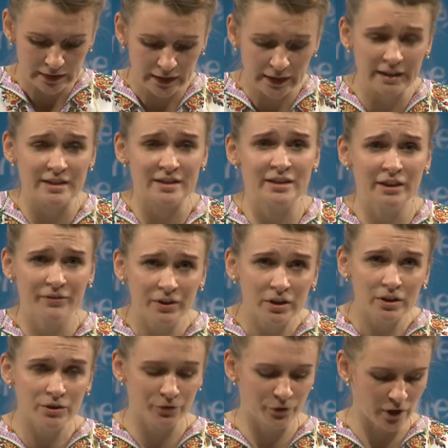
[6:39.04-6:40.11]
It's
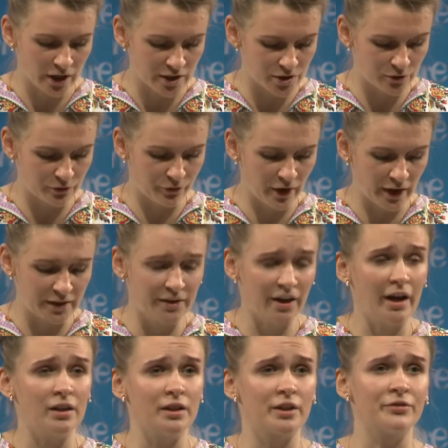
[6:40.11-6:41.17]
difficult for us to find
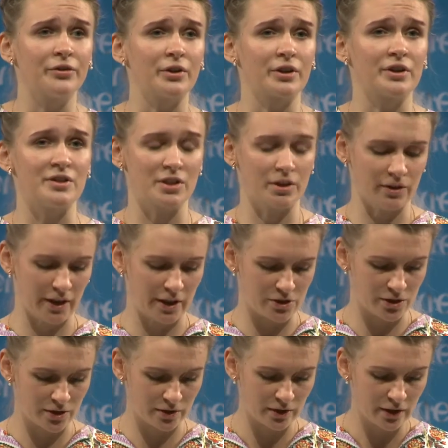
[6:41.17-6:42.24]
dialogue for
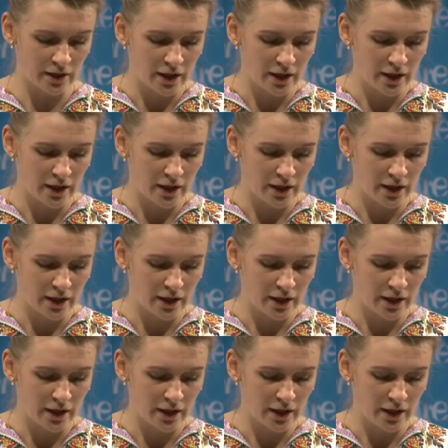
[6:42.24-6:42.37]
reconciliation,